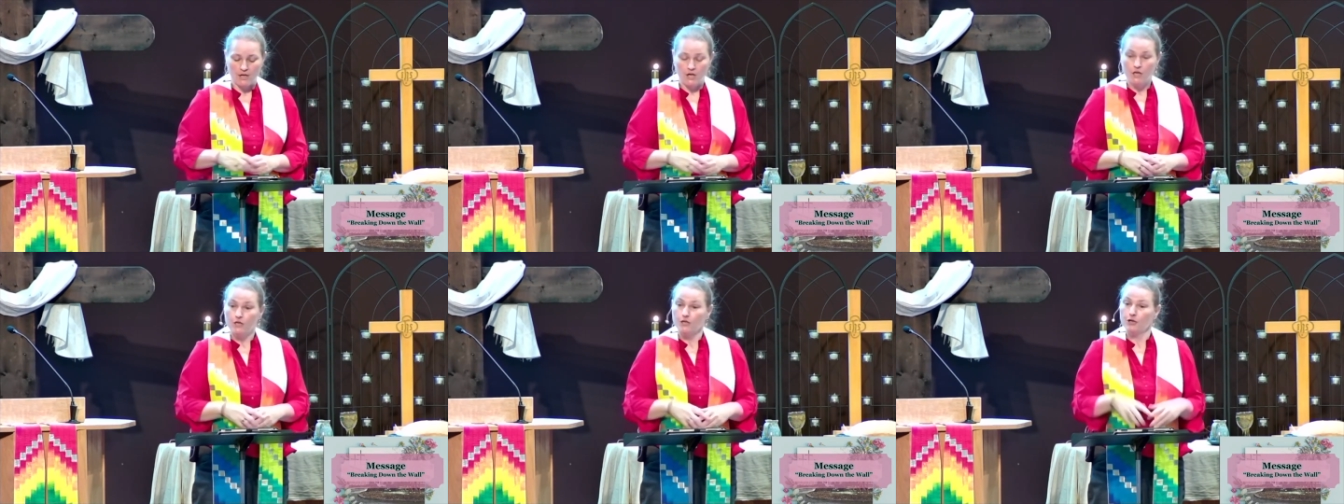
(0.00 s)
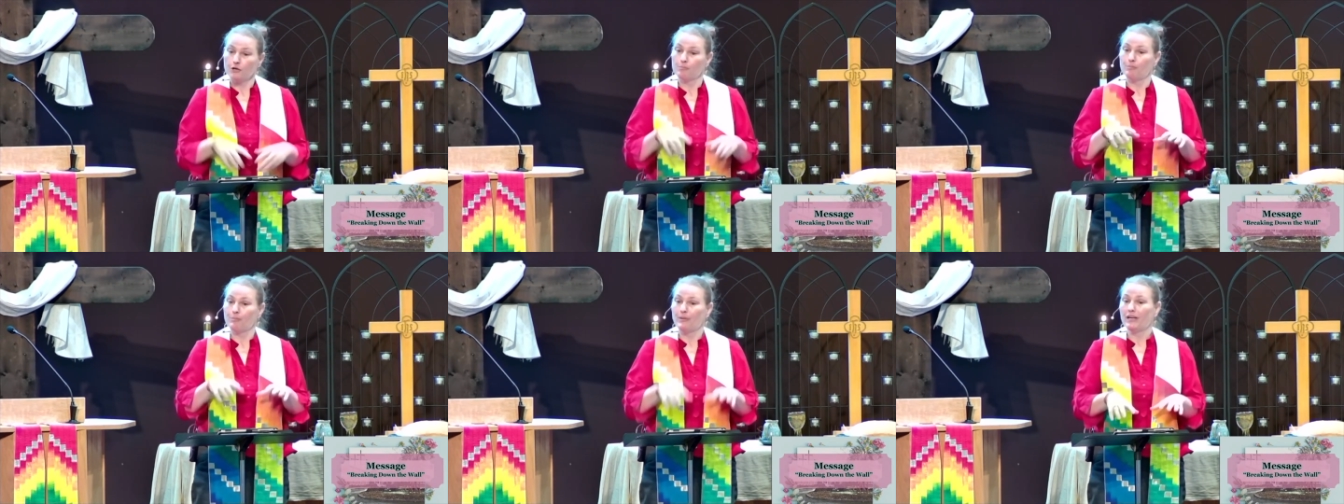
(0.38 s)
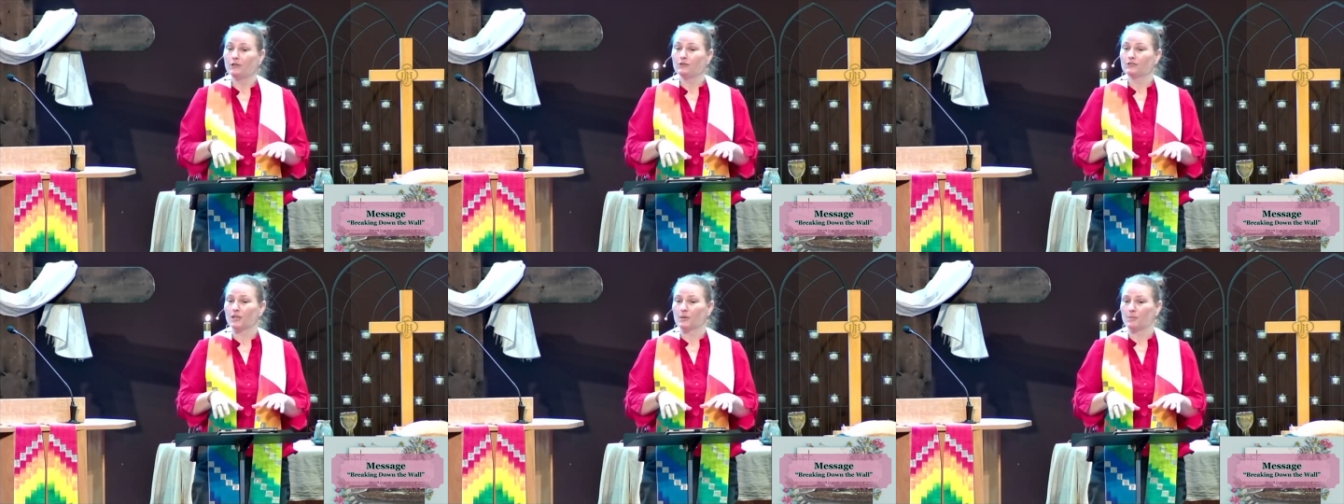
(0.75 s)
You're
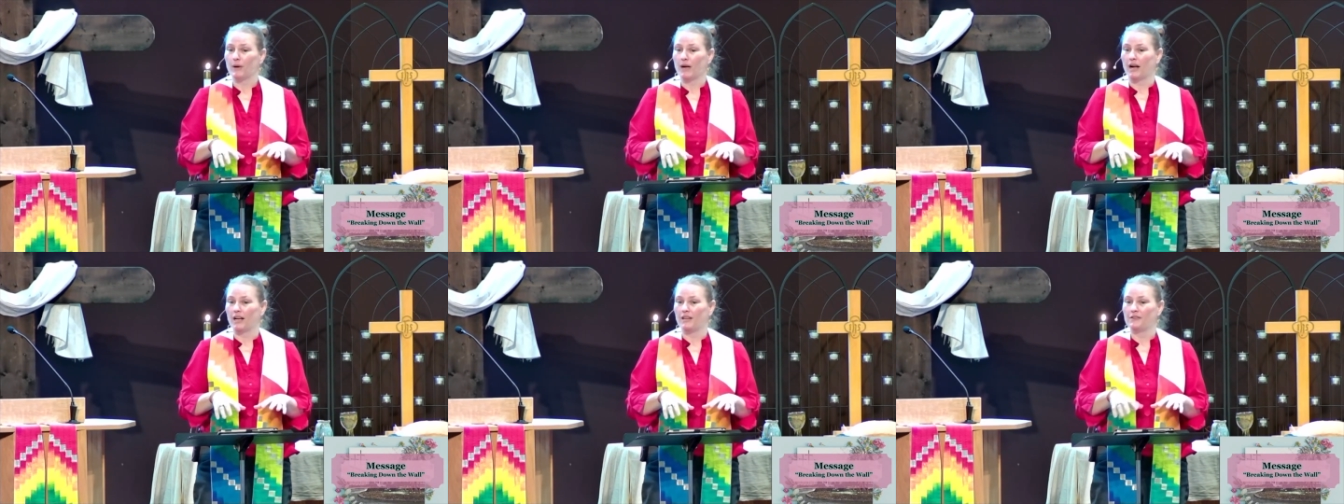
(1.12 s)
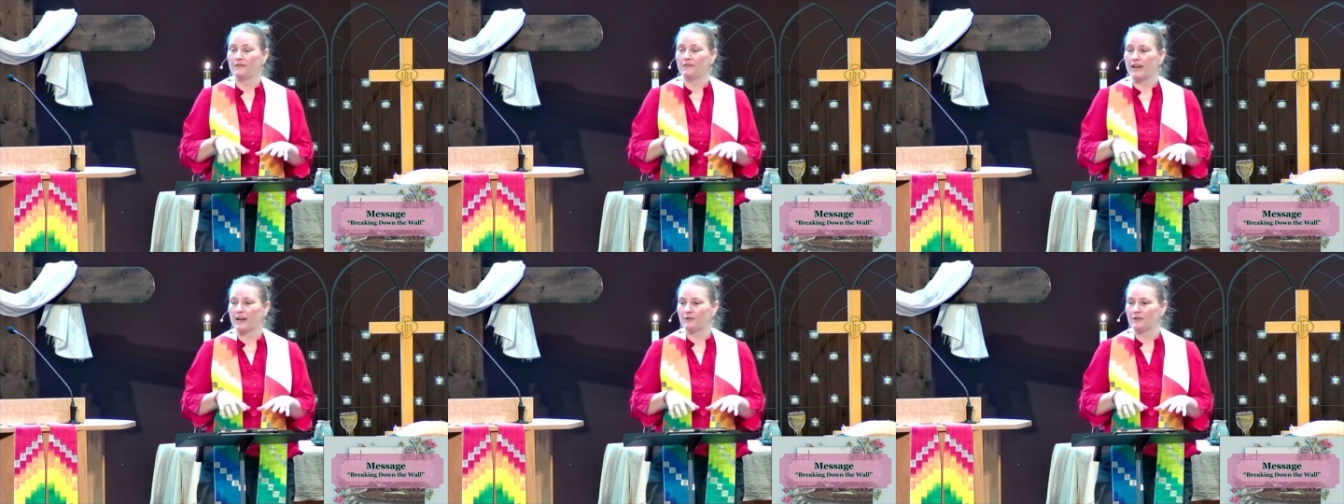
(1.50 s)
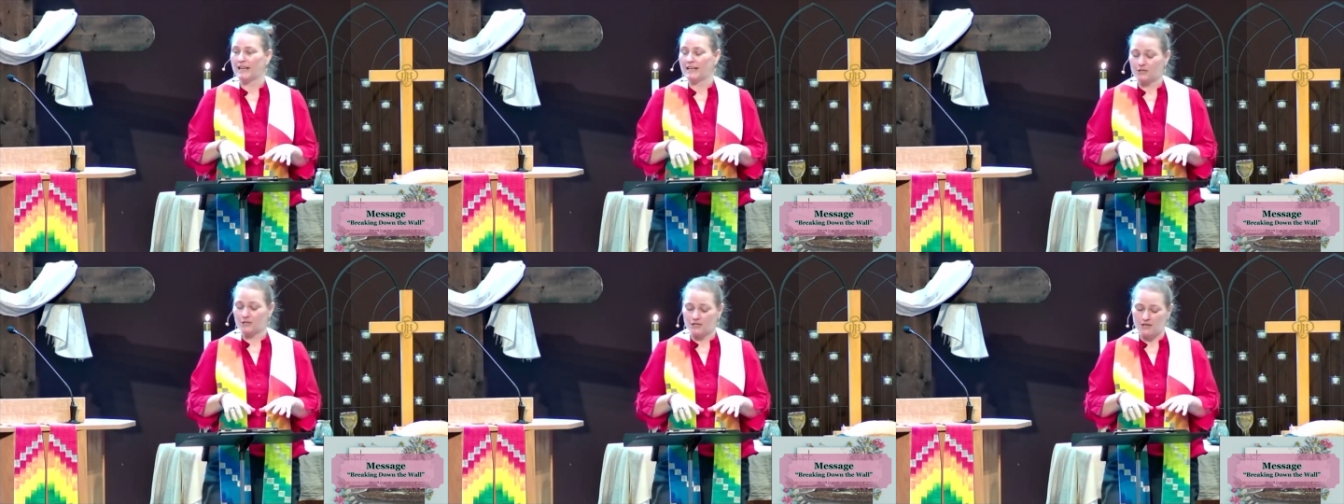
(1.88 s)
built upon the
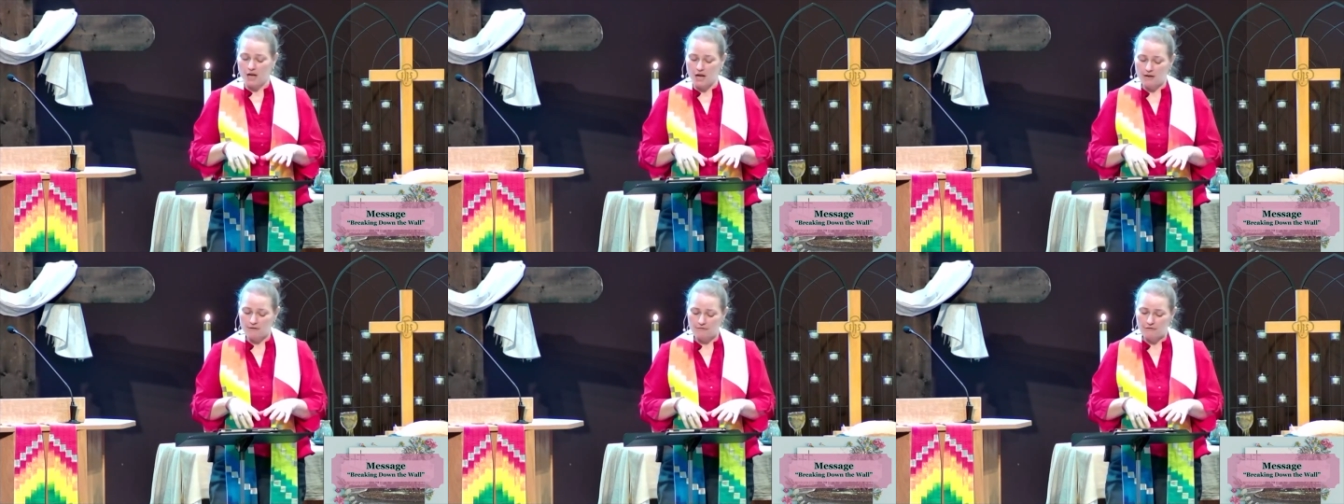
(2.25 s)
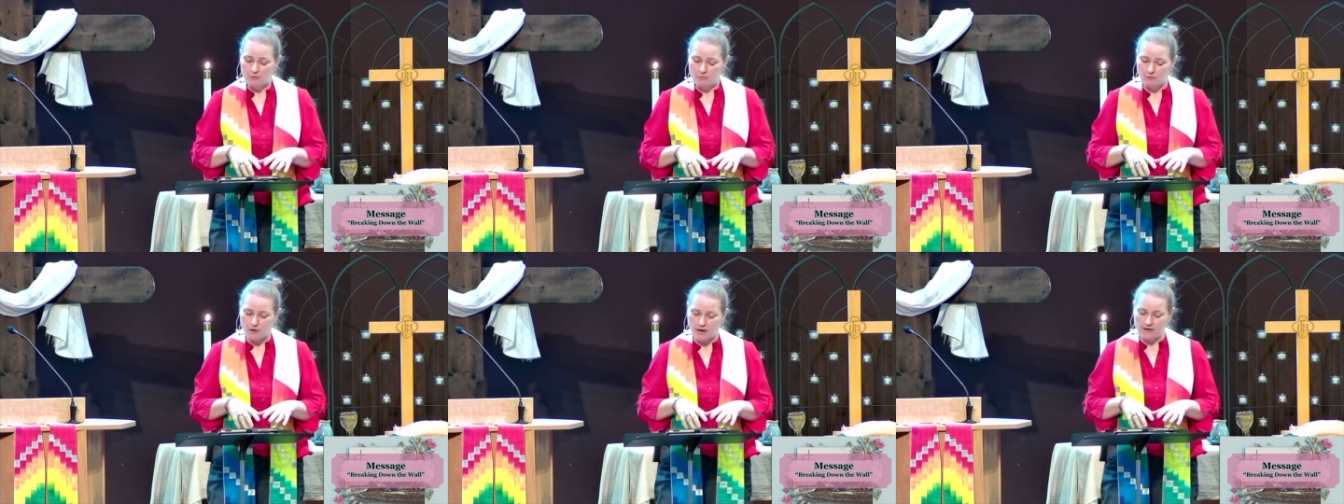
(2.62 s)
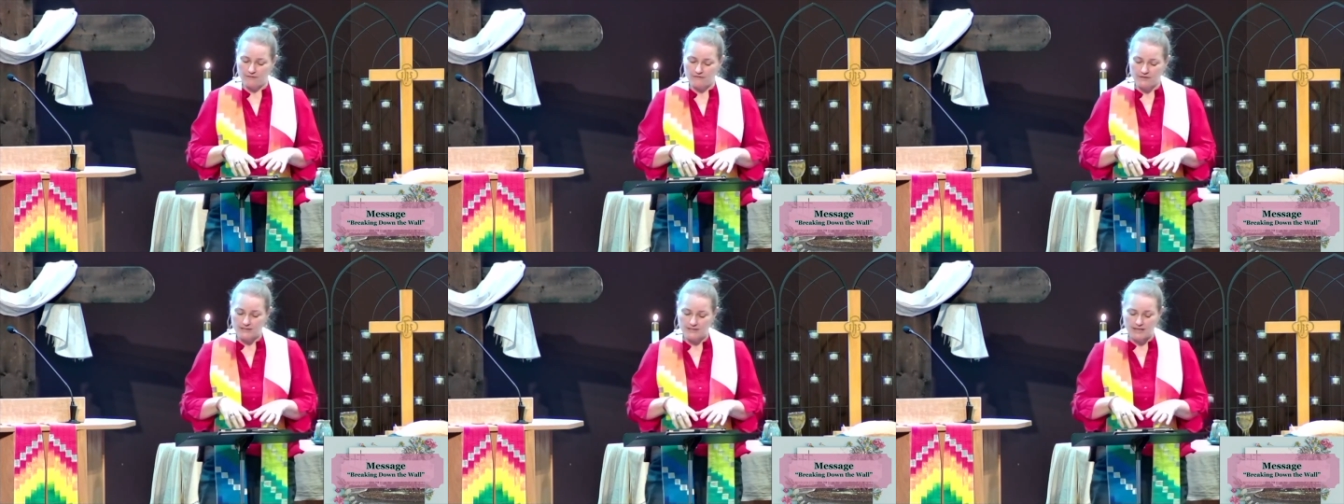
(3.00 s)
foundation of the
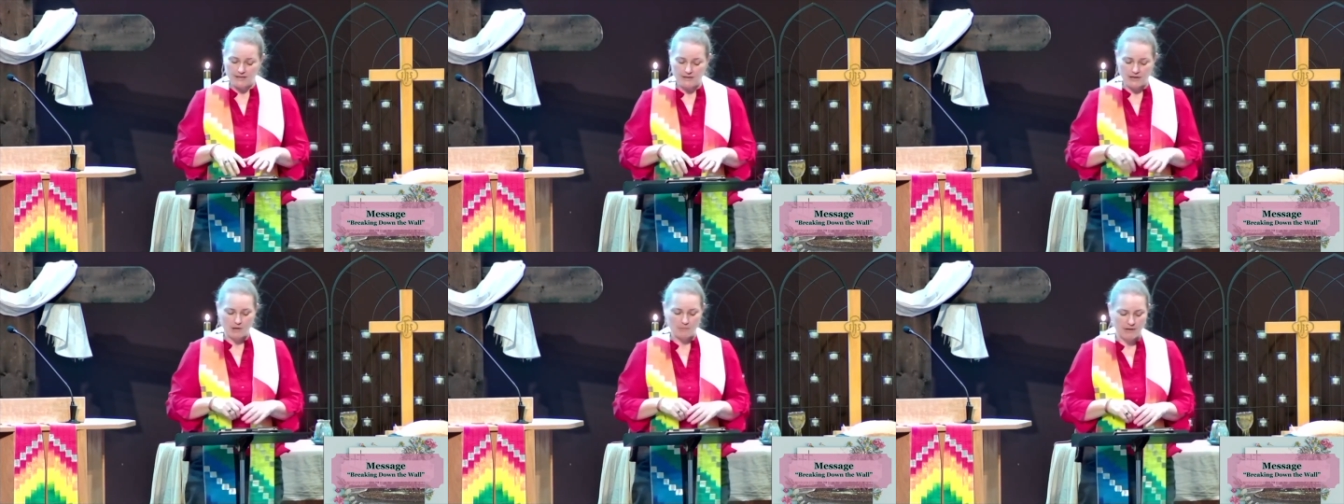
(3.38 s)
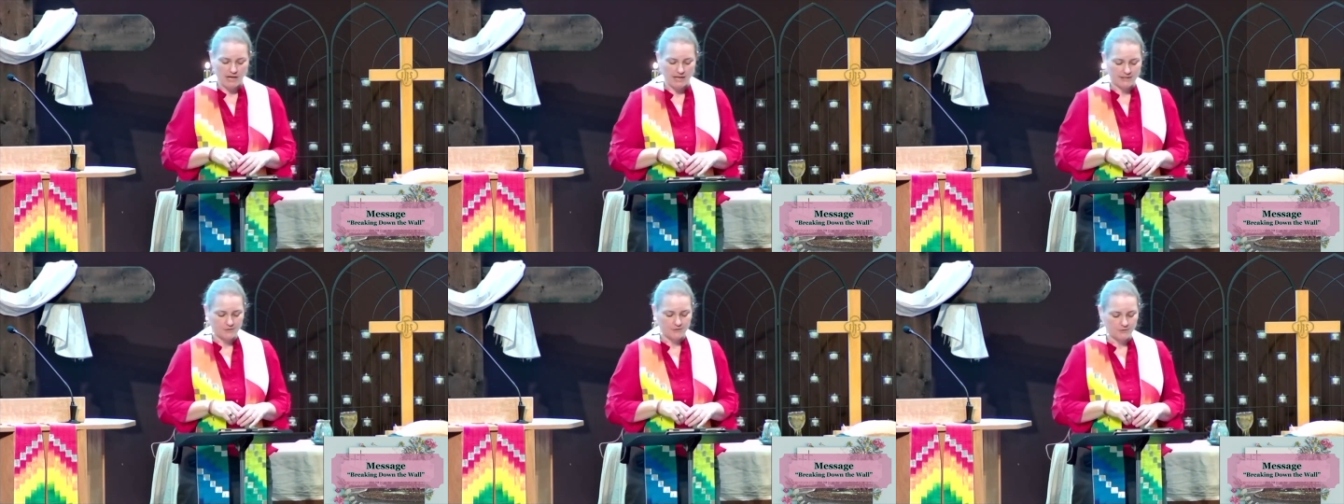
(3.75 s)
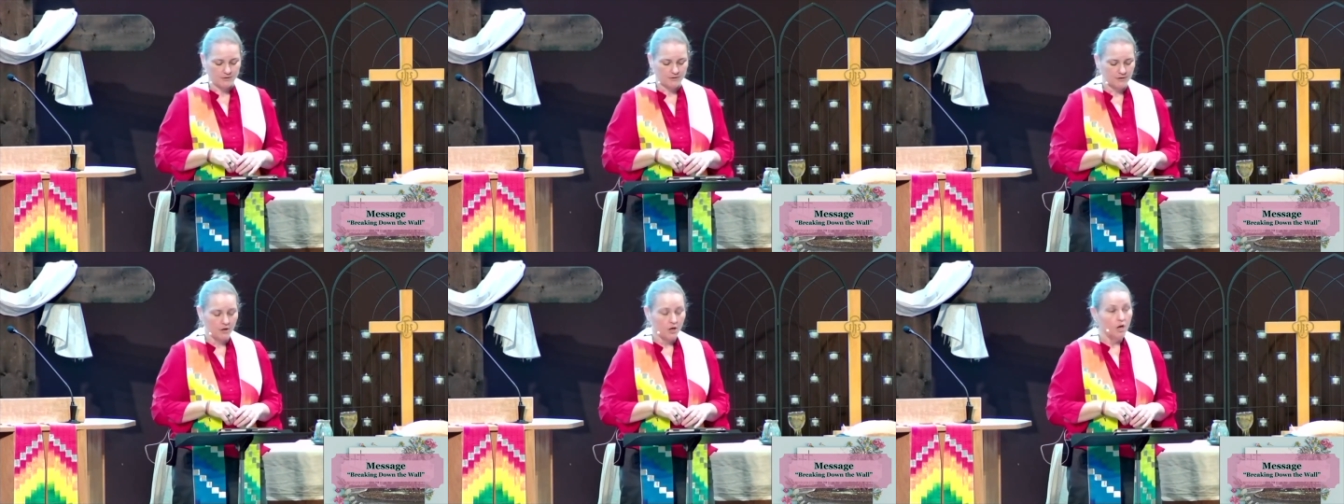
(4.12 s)
prophets and the apostles.